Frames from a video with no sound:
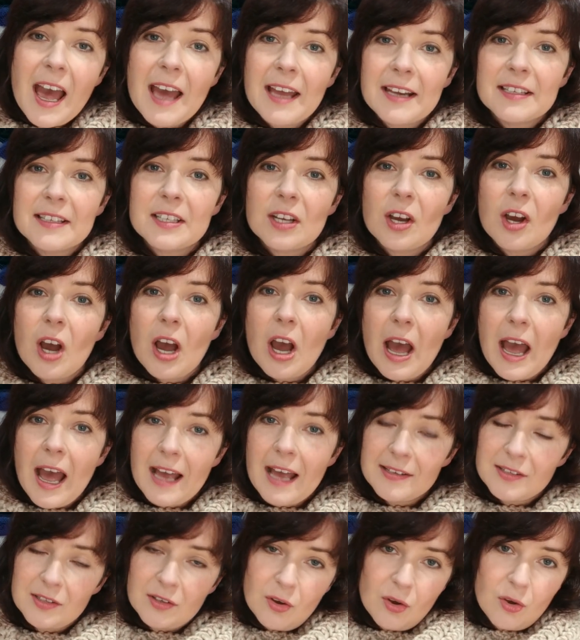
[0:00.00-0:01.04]
and
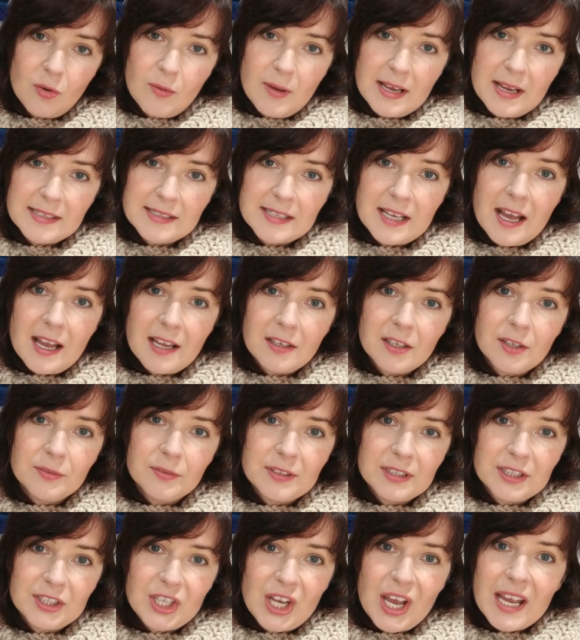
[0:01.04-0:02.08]
as always, I
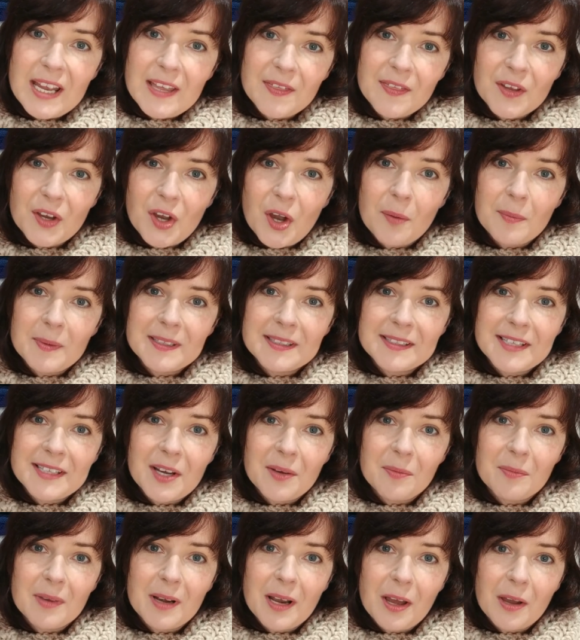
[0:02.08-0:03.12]
love to chat in the comments
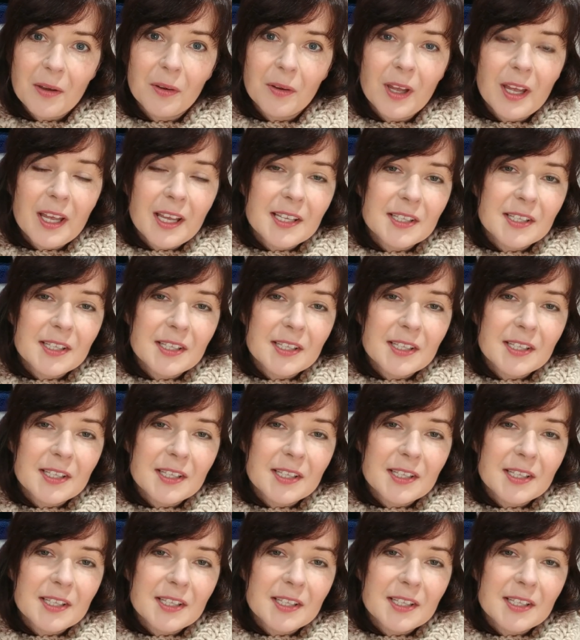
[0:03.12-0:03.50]
down below.